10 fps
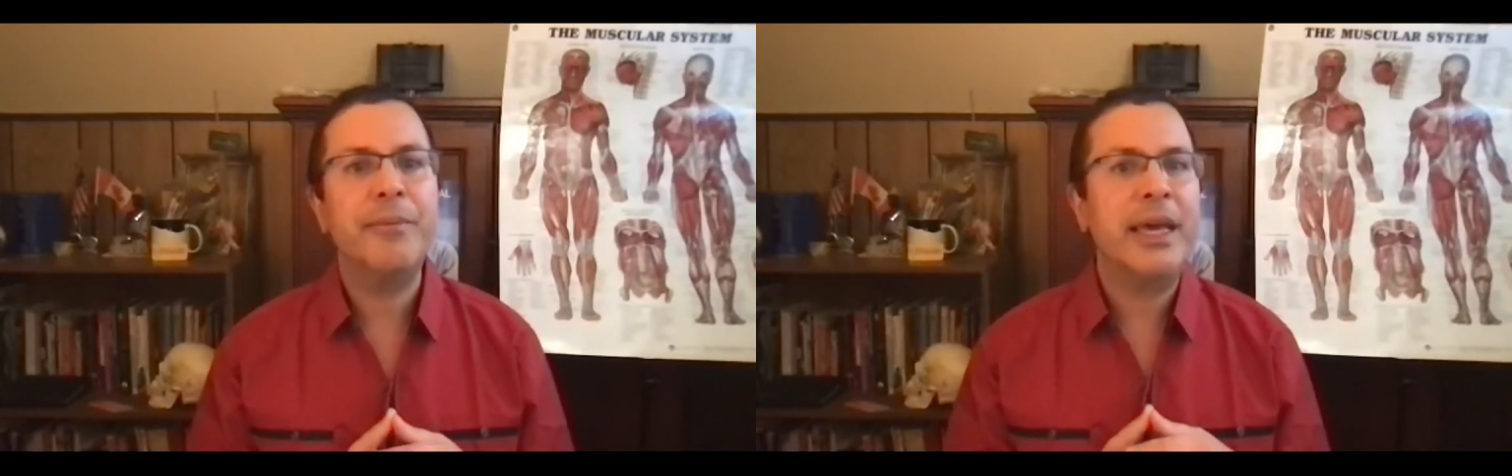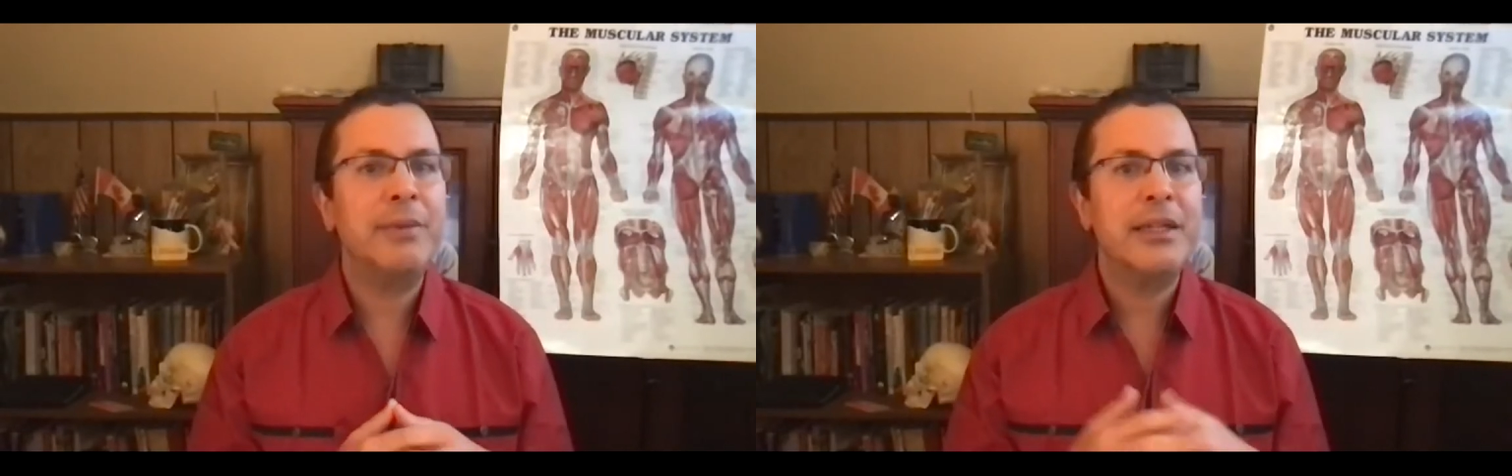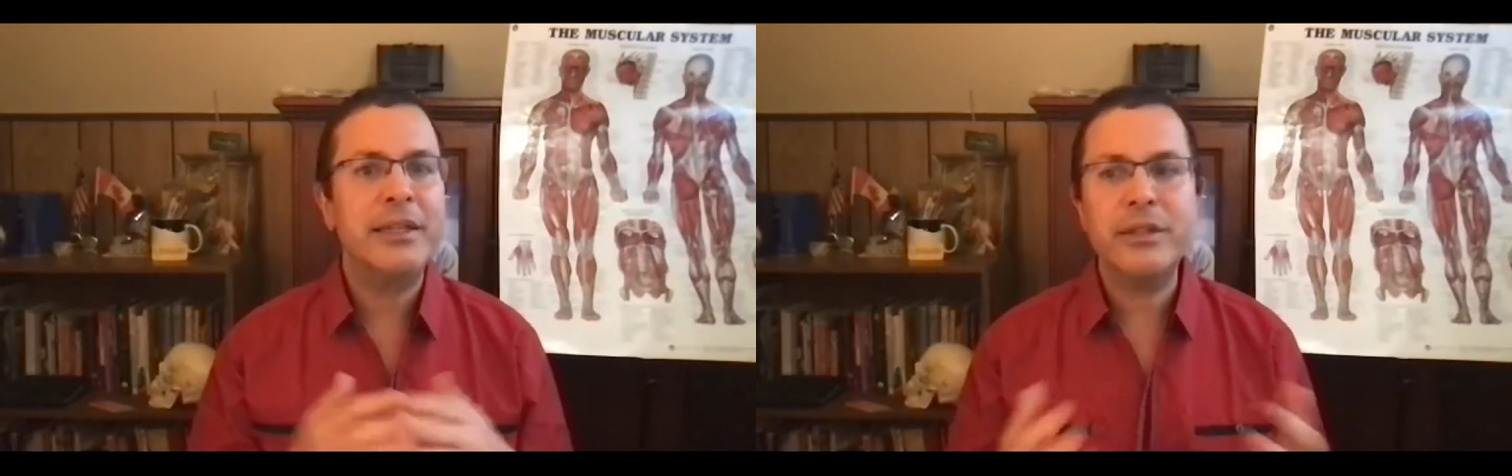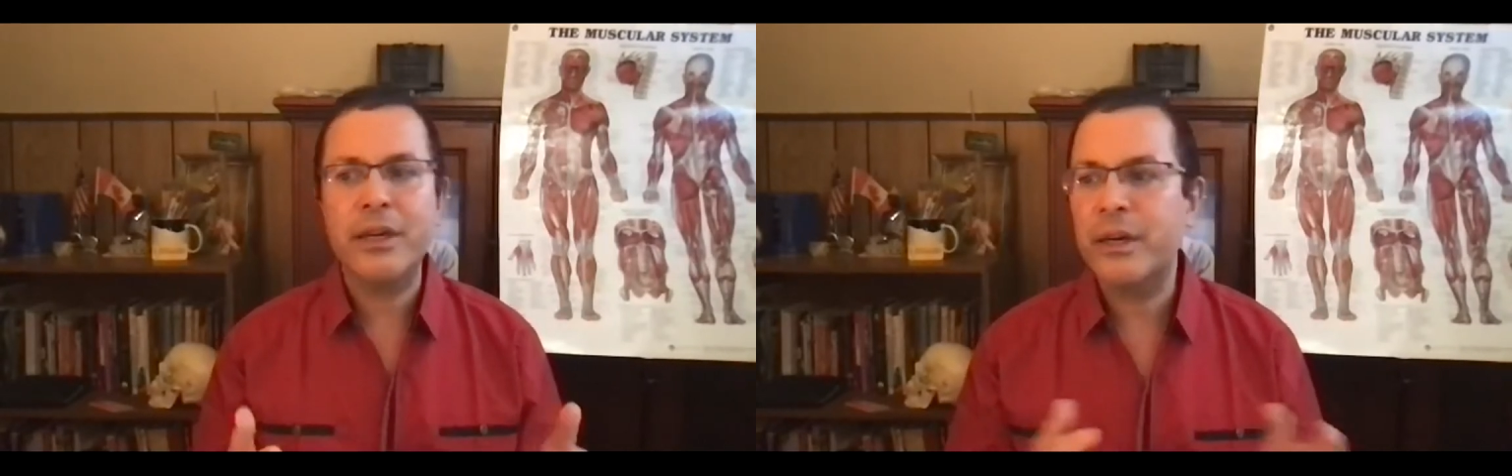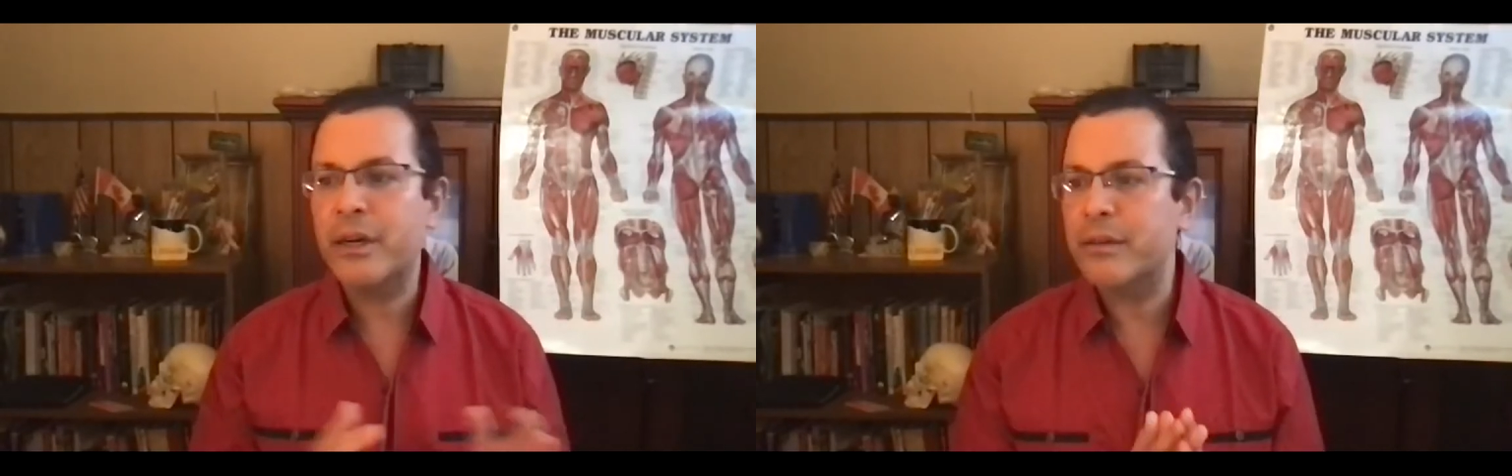Amy
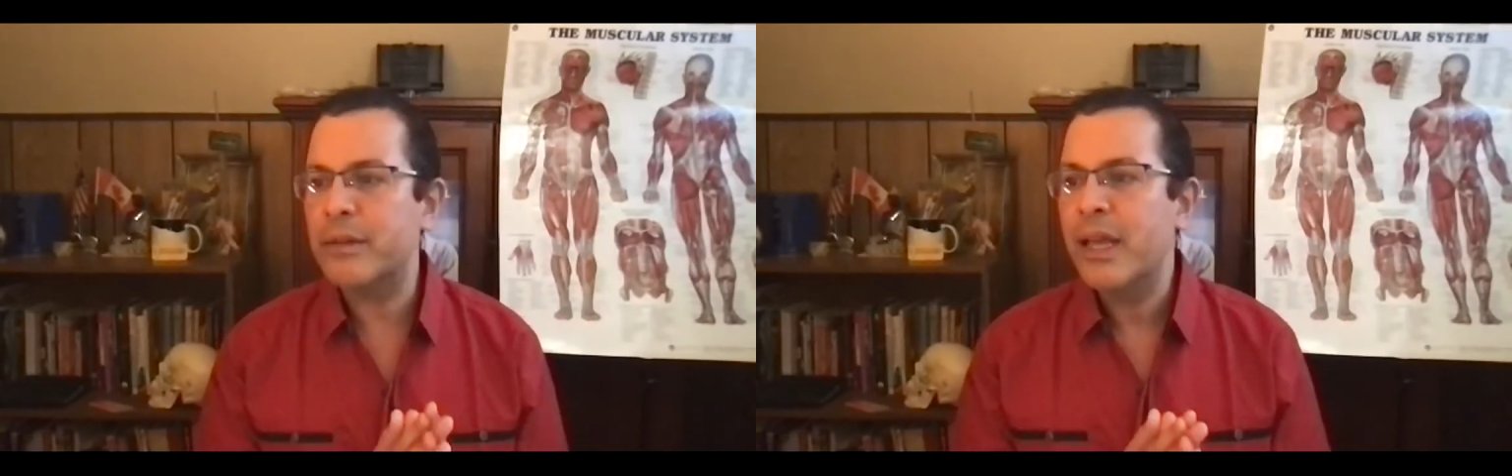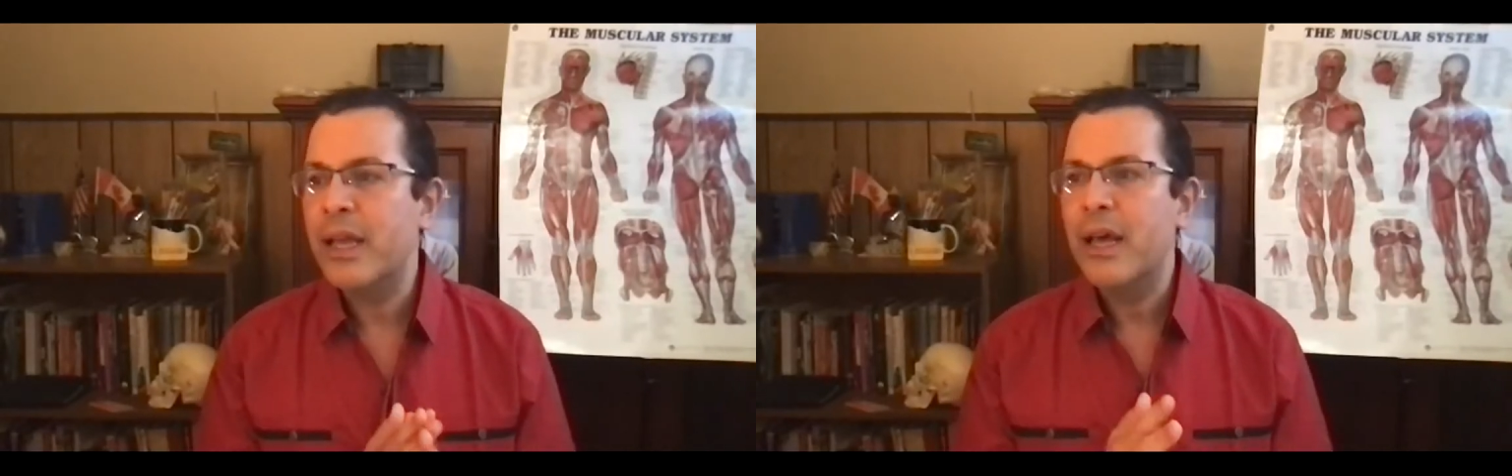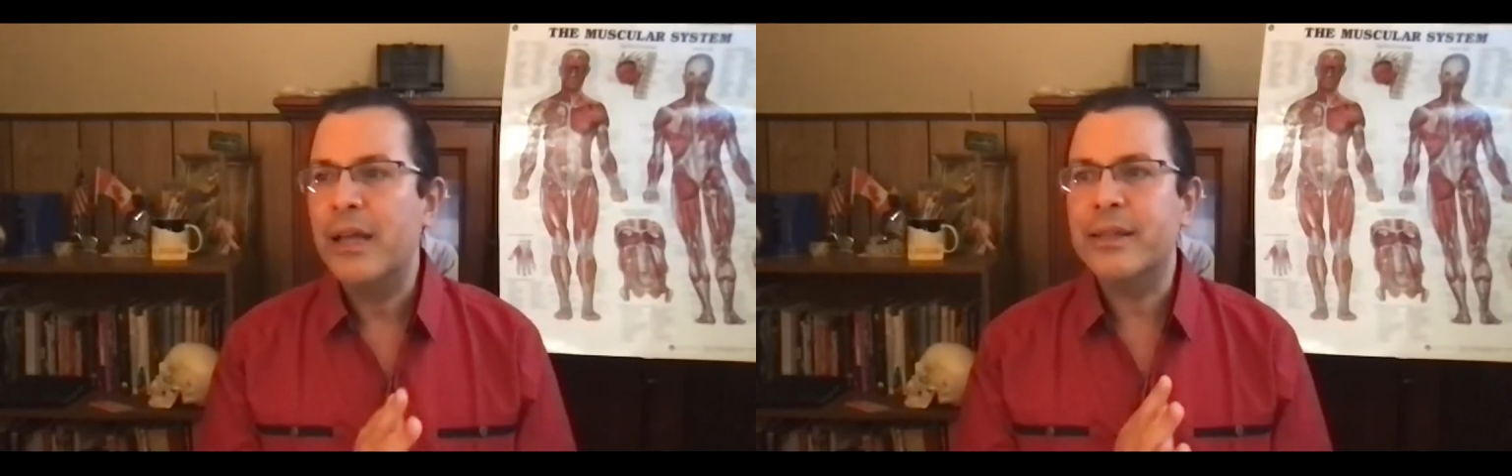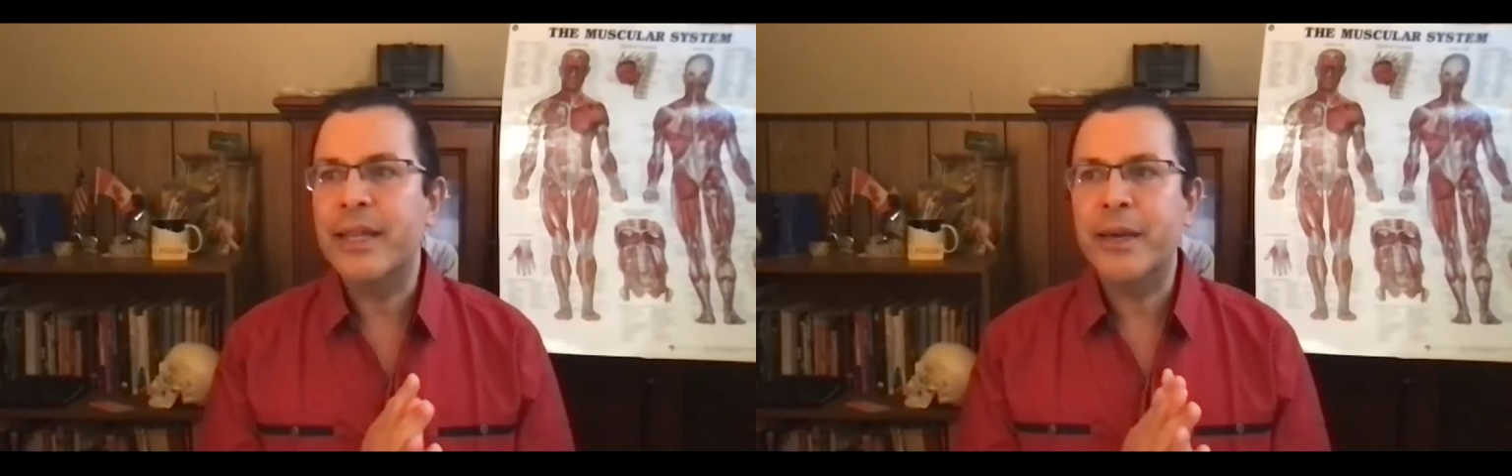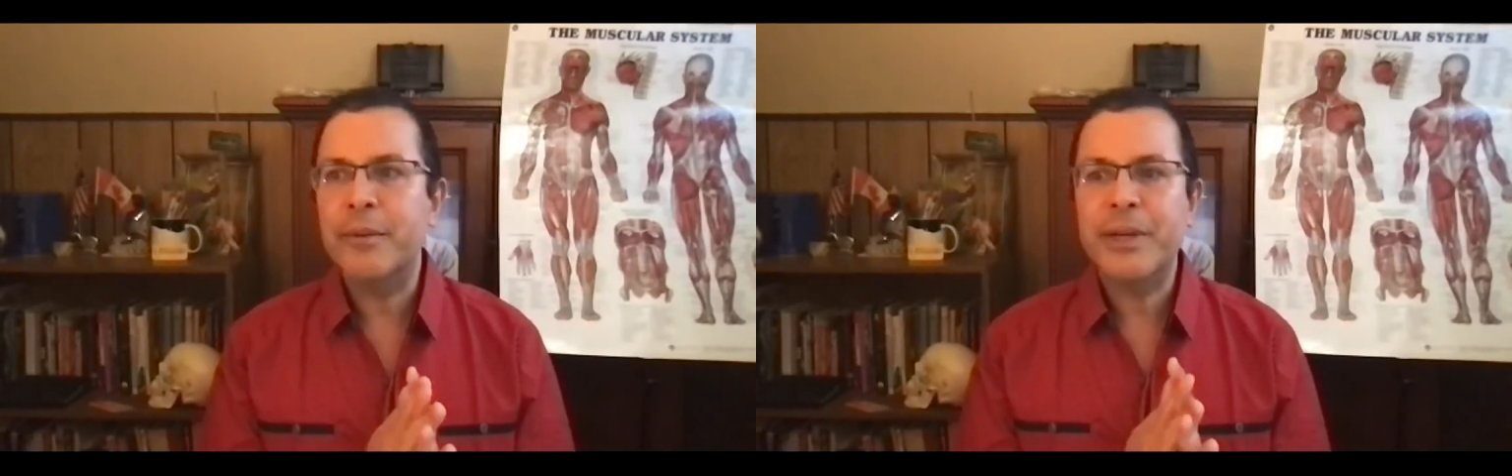Litgar,
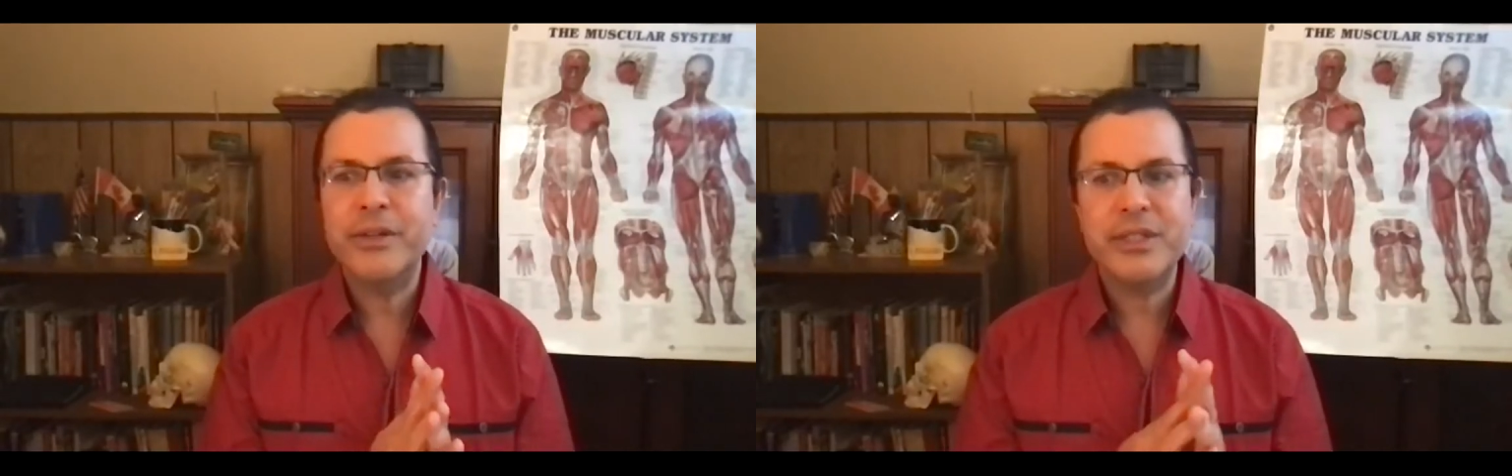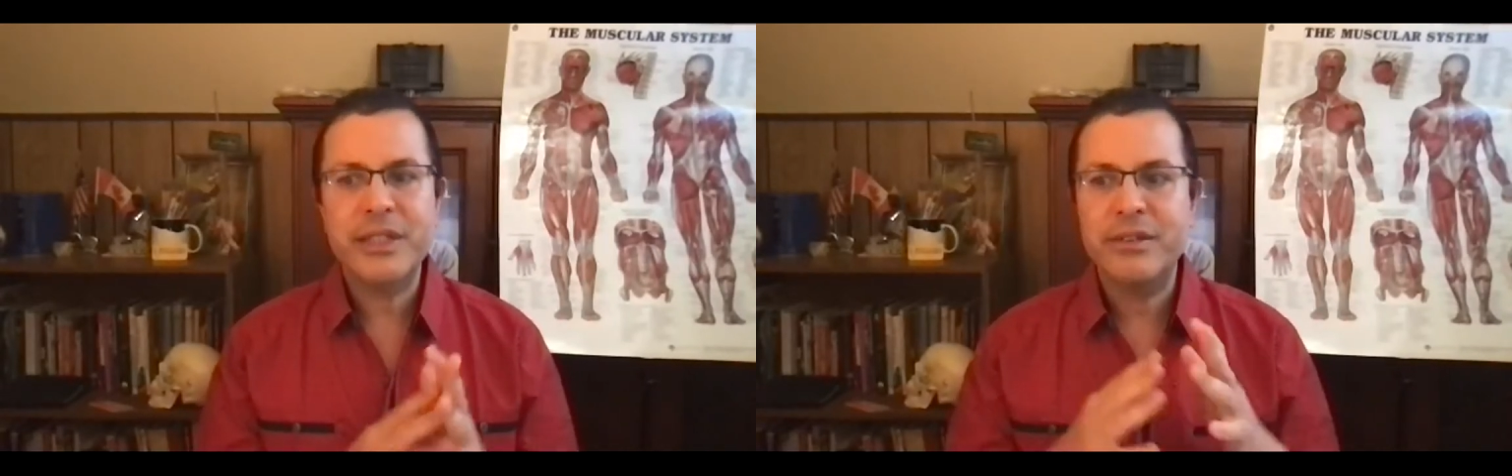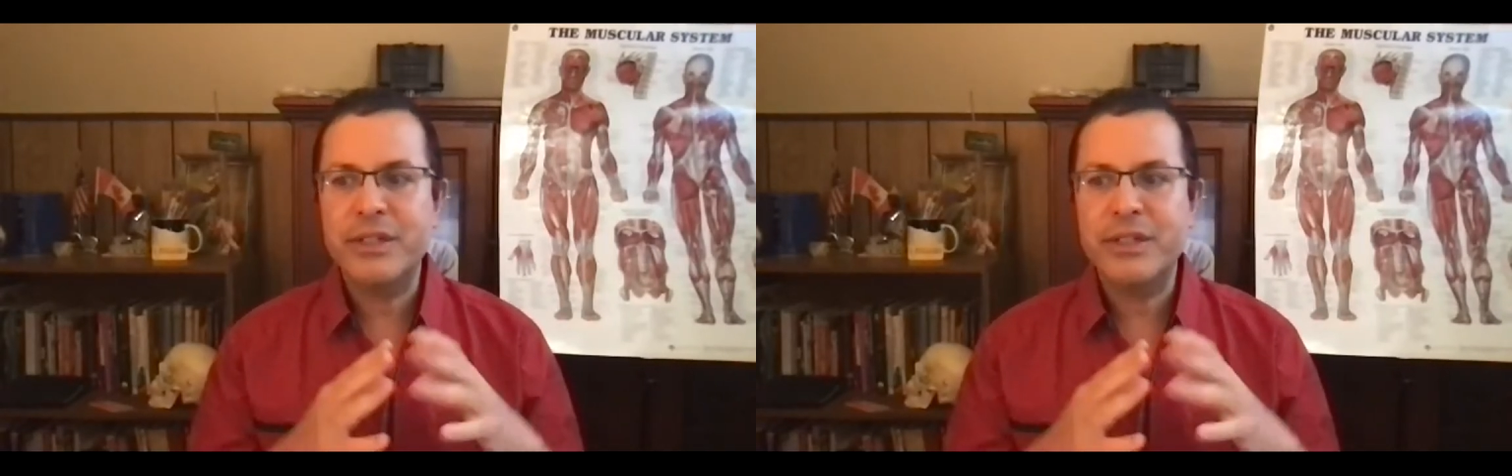Leah Peterson,